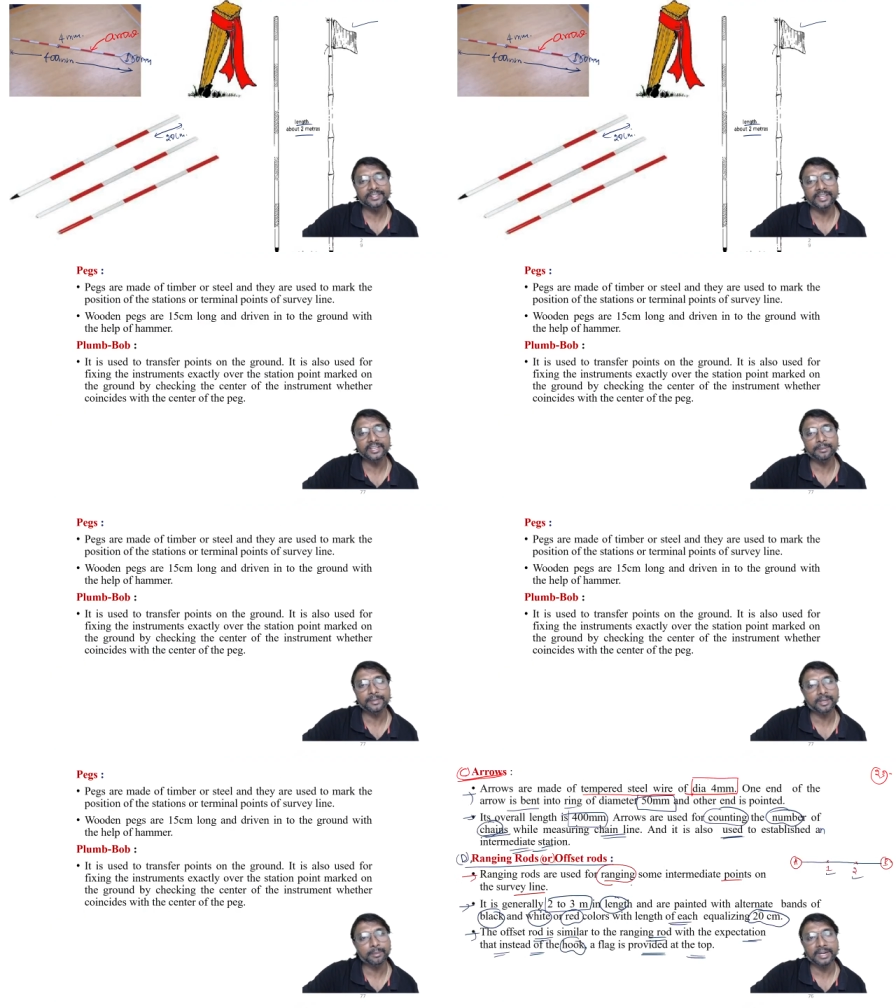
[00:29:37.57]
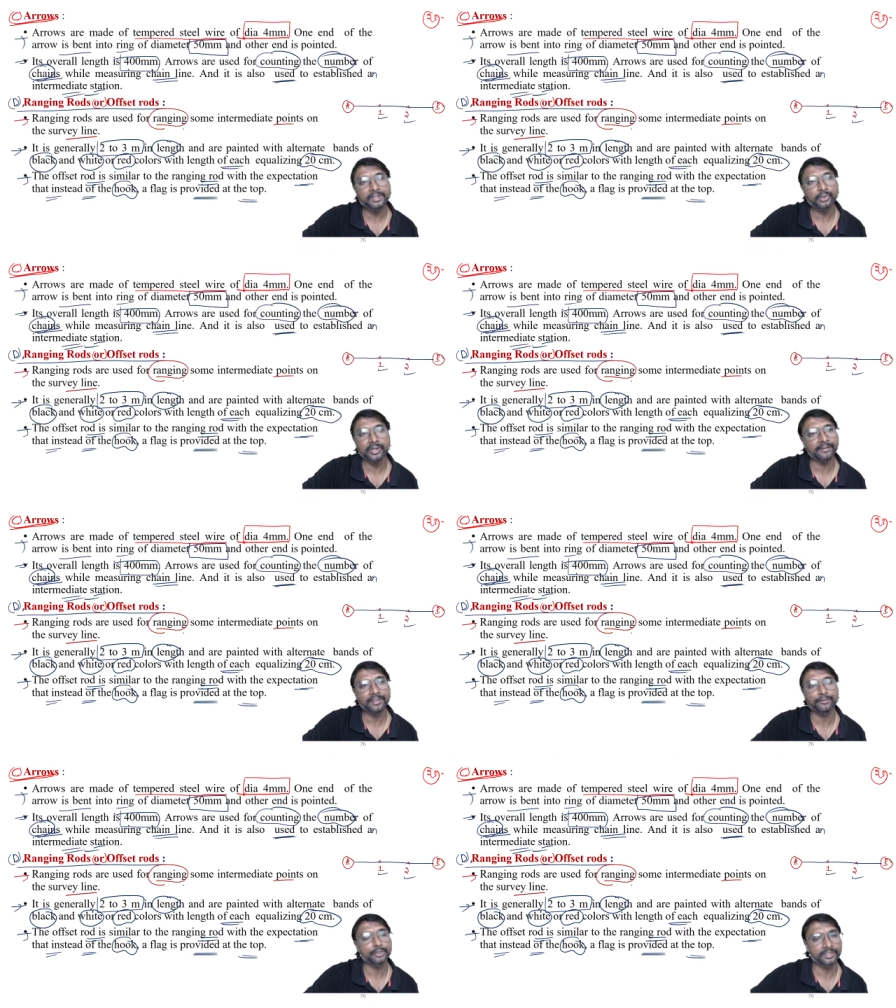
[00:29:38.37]
centimeter bands you are
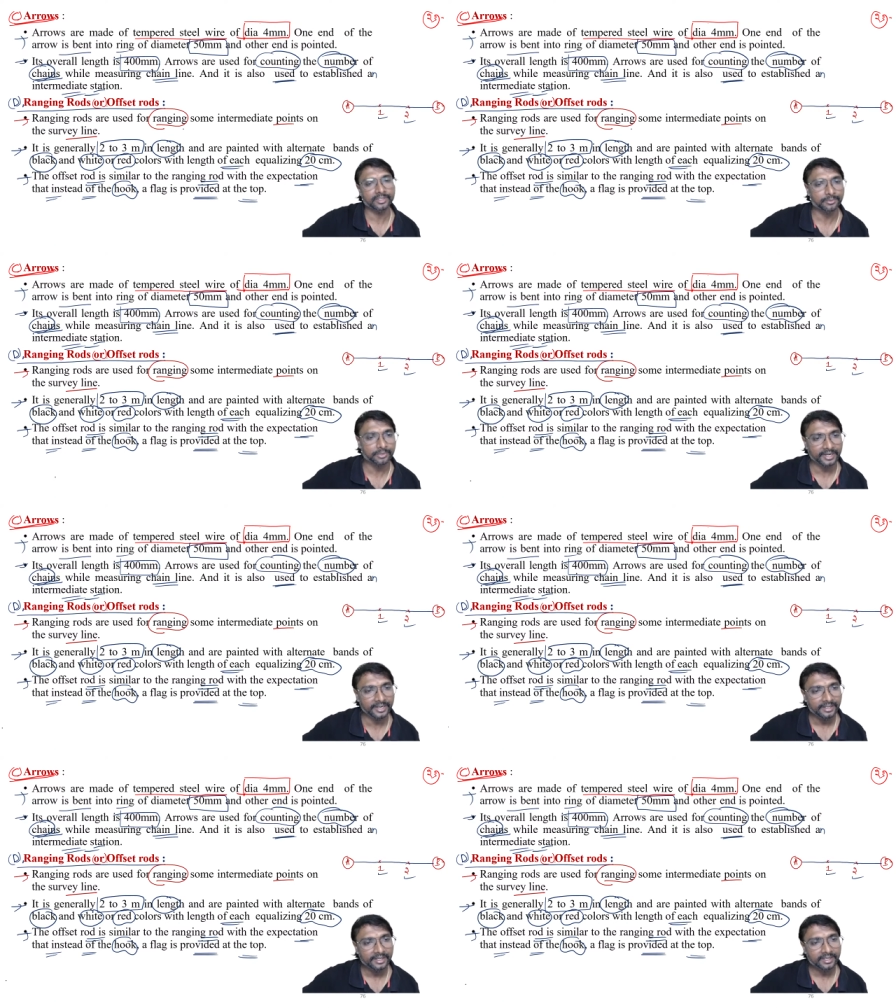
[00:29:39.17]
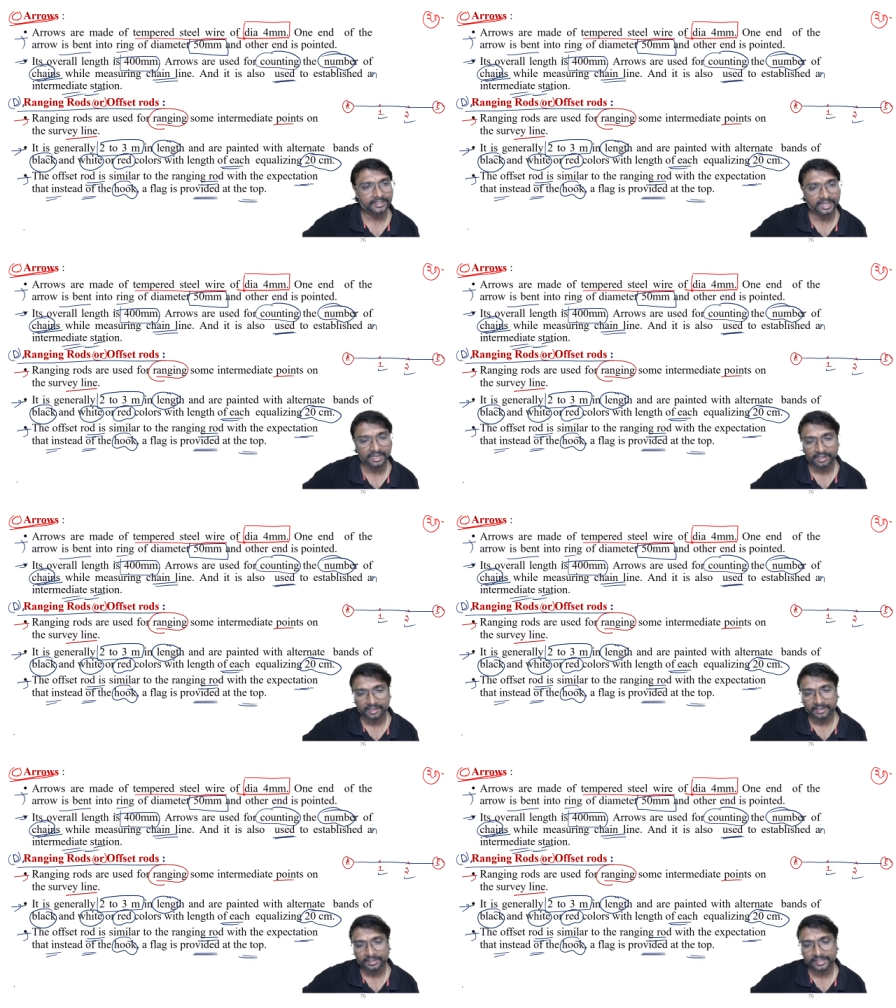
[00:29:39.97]
having, if you just observe, right? Is that
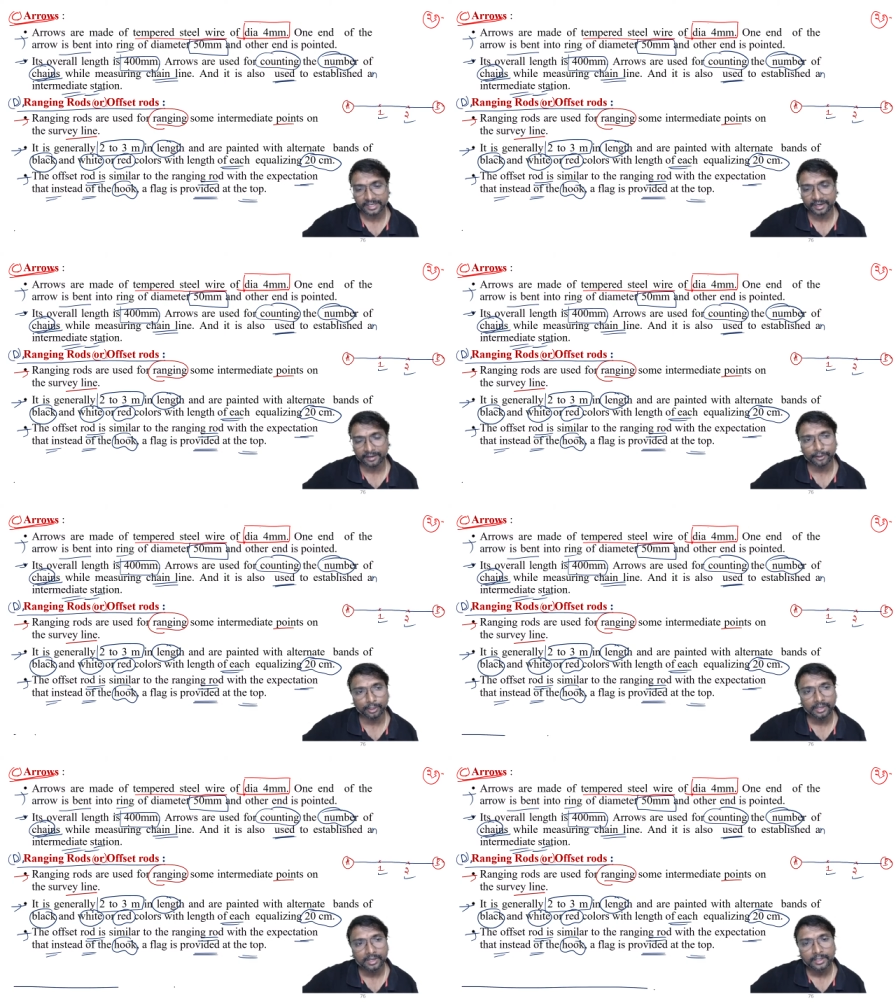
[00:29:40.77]
clear, all of you?